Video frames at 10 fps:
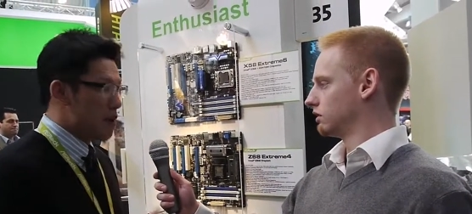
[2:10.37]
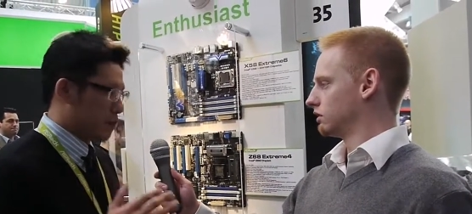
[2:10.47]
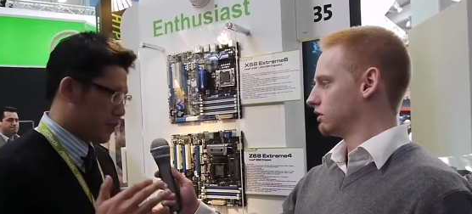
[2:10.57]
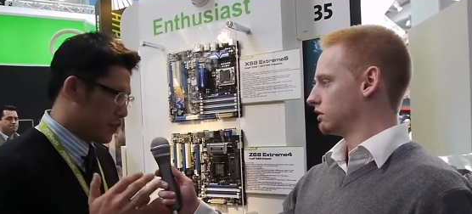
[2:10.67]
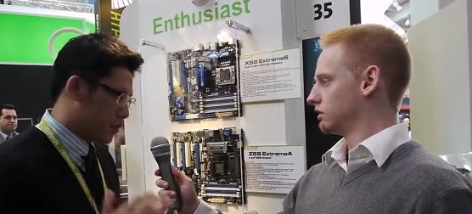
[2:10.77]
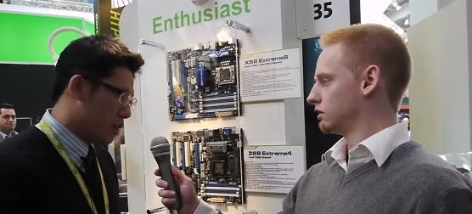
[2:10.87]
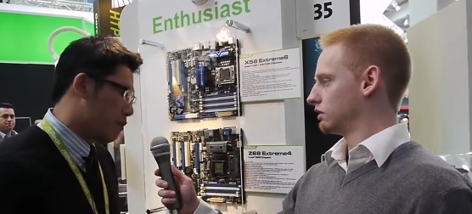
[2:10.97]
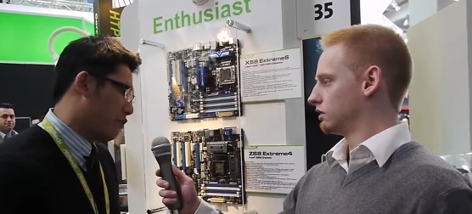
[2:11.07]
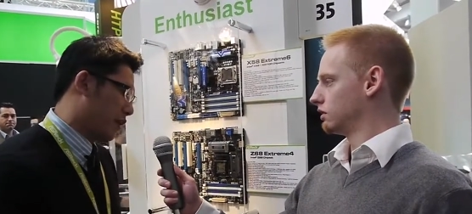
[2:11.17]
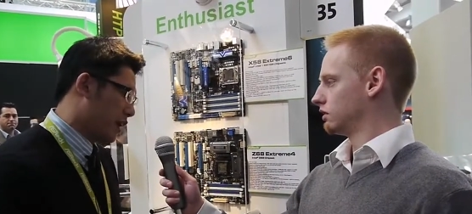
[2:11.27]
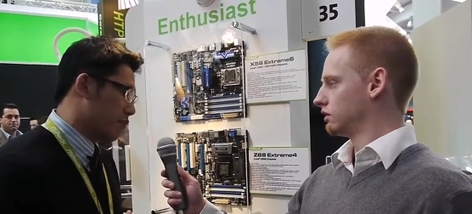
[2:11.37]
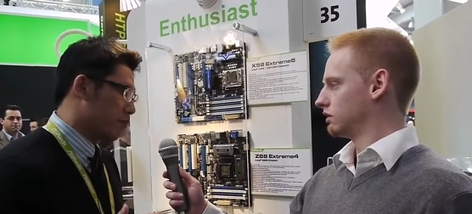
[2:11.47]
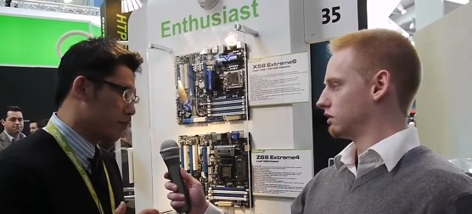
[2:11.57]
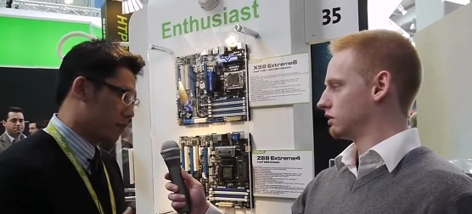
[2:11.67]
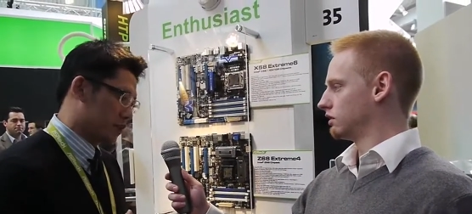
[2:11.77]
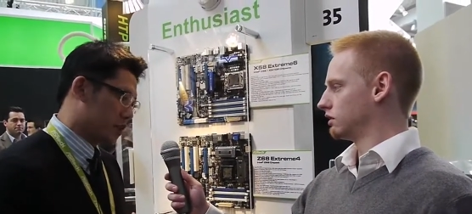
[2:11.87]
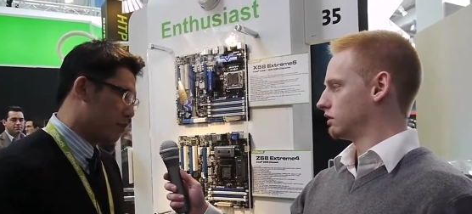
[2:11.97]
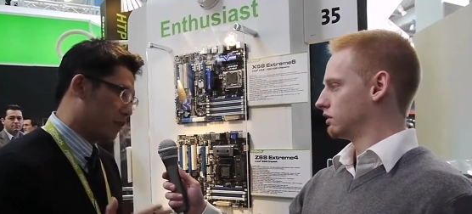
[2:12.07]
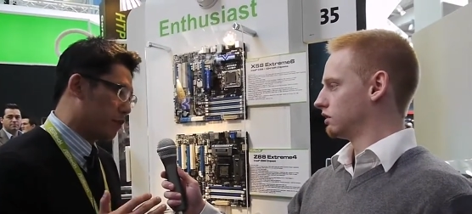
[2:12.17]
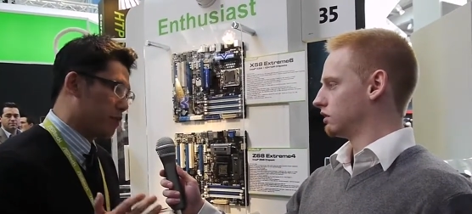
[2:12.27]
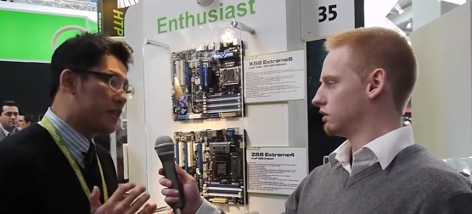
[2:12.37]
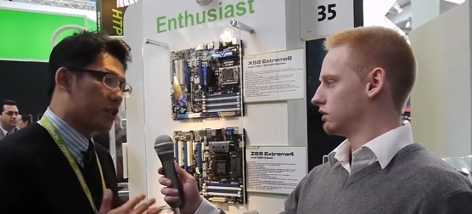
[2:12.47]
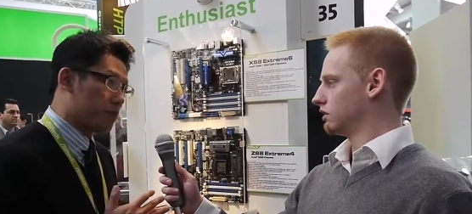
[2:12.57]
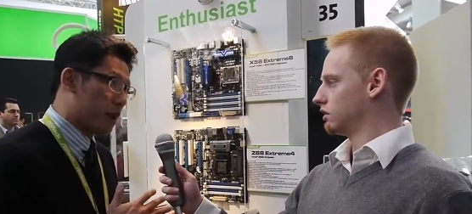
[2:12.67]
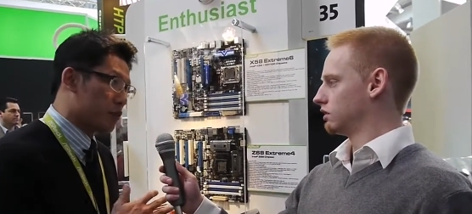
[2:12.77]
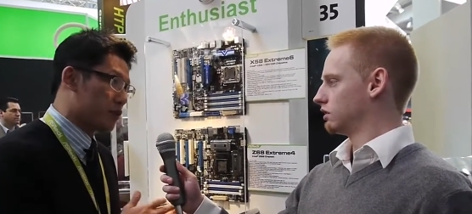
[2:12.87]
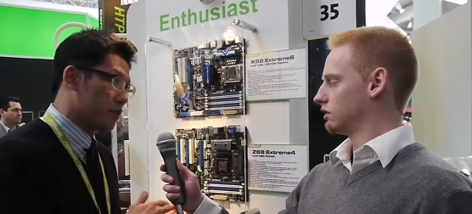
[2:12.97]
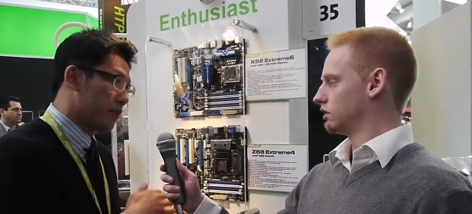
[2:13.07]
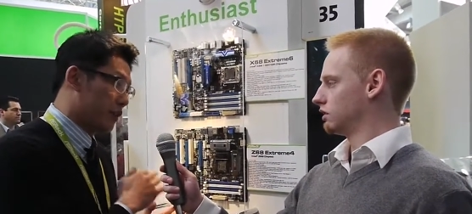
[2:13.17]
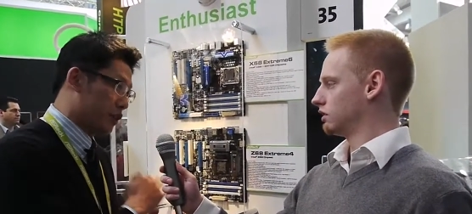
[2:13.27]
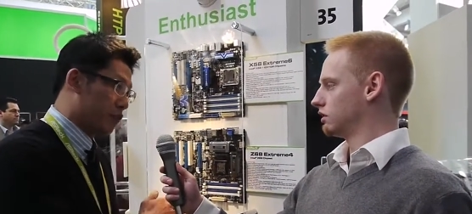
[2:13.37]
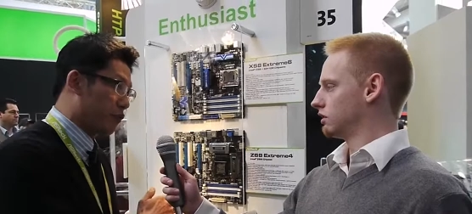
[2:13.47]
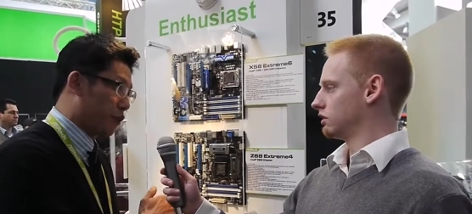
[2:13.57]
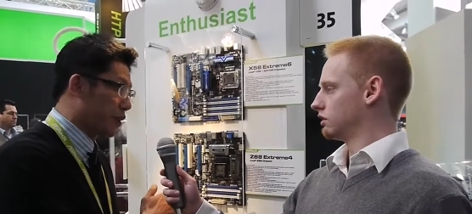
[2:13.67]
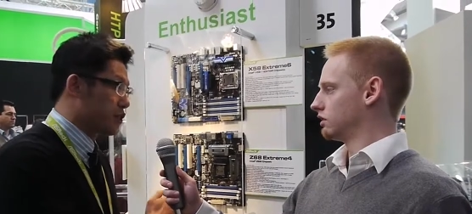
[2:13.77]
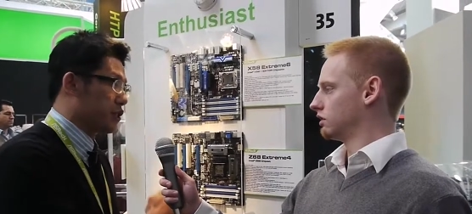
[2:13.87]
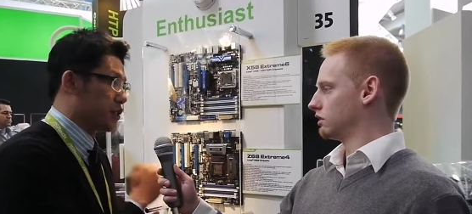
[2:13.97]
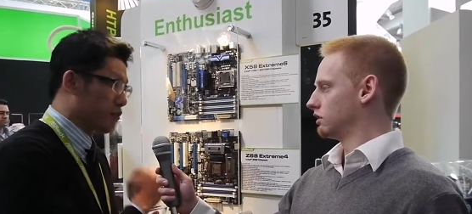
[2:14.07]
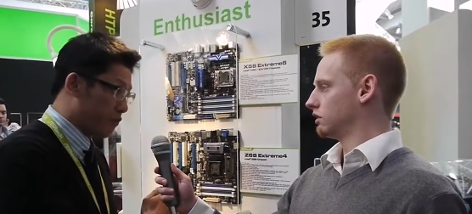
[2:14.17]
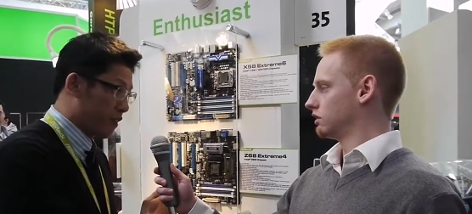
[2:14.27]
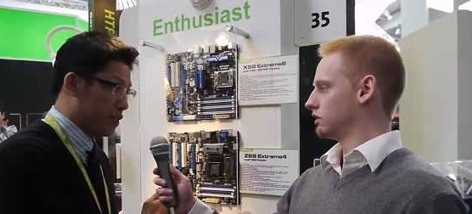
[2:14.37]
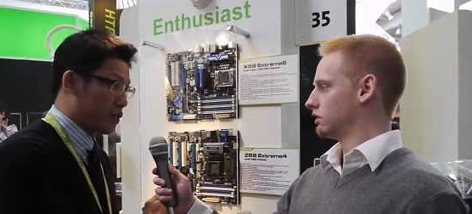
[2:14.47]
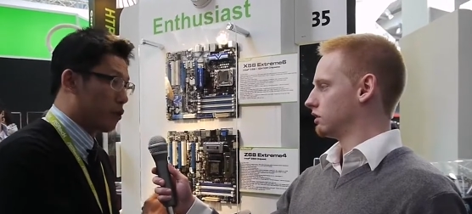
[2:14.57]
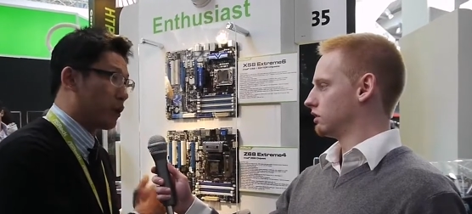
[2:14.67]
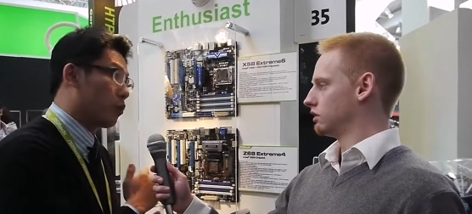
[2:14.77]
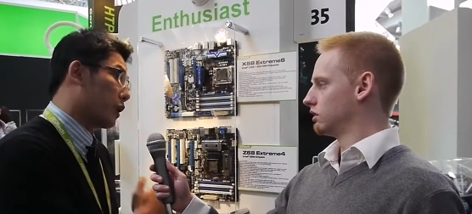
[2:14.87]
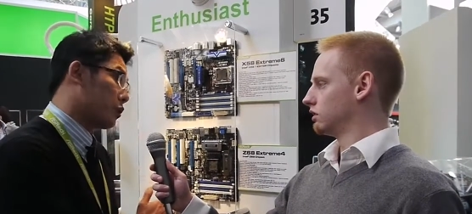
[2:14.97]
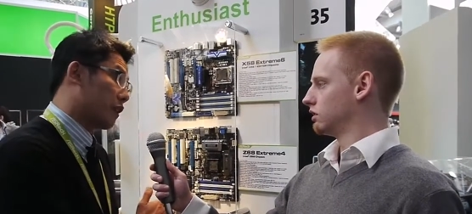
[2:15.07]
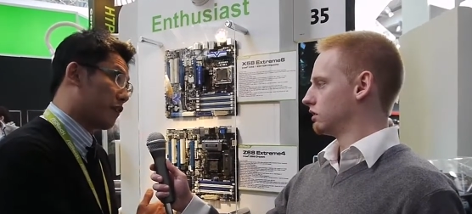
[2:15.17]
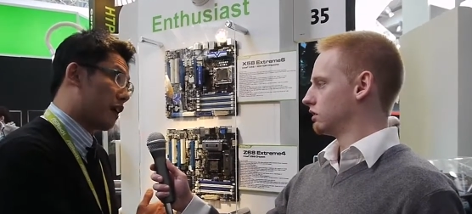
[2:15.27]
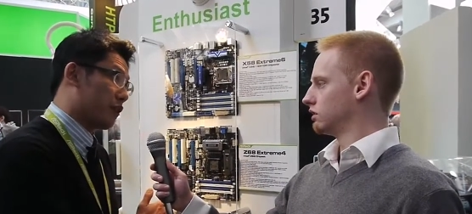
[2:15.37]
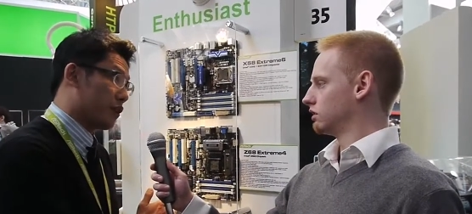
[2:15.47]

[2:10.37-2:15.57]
Speaker 1: But some of them, but some of the basic mouse, the default frequency is fixed, only one twenty-five